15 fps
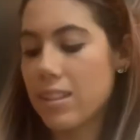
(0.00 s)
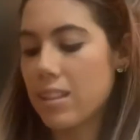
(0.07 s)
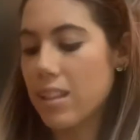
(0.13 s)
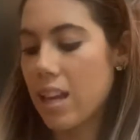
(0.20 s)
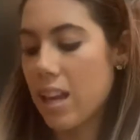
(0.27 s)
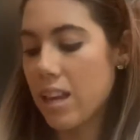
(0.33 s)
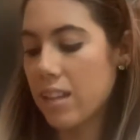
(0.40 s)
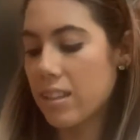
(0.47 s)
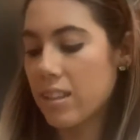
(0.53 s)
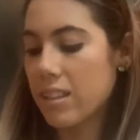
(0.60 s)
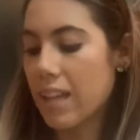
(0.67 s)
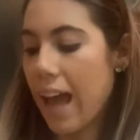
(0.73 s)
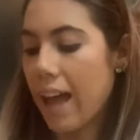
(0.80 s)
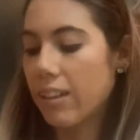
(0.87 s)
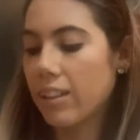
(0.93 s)
the
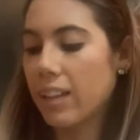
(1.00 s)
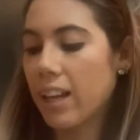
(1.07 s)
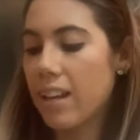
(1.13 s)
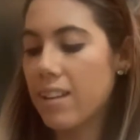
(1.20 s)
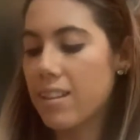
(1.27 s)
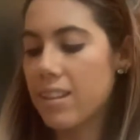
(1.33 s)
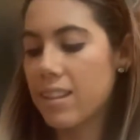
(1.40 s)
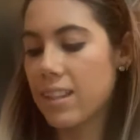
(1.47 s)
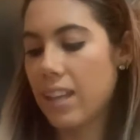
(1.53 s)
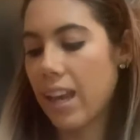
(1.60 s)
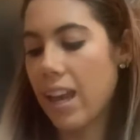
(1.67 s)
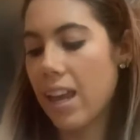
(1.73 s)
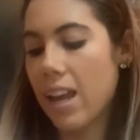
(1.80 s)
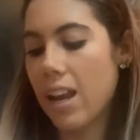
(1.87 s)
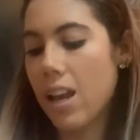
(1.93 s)
Saturday
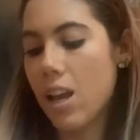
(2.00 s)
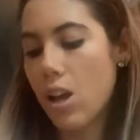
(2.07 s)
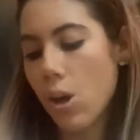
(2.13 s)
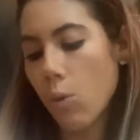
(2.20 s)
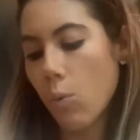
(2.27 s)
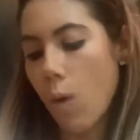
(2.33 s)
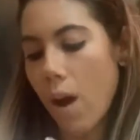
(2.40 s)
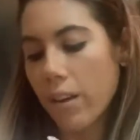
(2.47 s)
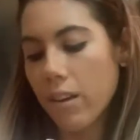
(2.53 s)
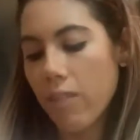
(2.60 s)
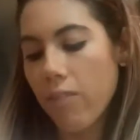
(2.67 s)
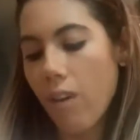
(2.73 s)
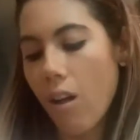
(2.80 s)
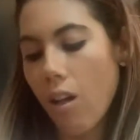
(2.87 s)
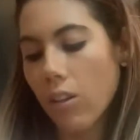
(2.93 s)
Skin
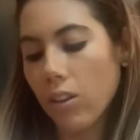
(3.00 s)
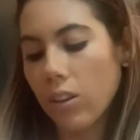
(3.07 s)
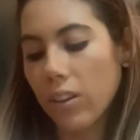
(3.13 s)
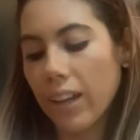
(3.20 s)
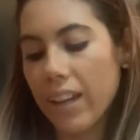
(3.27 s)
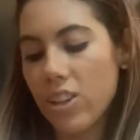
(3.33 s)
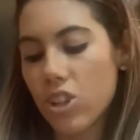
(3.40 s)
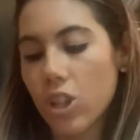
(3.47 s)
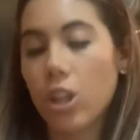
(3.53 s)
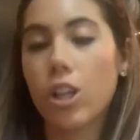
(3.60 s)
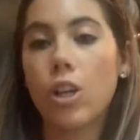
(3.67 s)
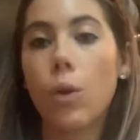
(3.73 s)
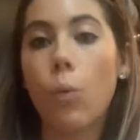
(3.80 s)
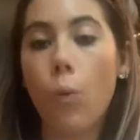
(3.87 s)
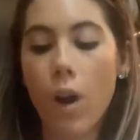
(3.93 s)
Waterfall
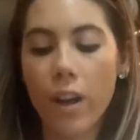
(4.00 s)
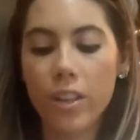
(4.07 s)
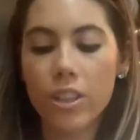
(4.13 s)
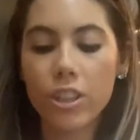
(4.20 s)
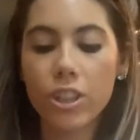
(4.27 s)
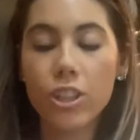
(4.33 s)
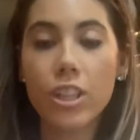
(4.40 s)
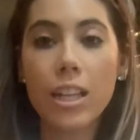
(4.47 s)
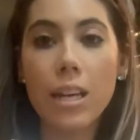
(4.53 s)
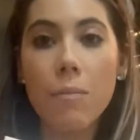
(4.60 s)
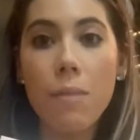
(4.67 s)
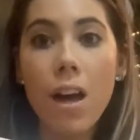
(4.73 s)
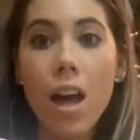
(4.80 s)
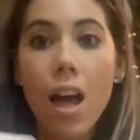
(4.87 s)
Glacier Water Cream.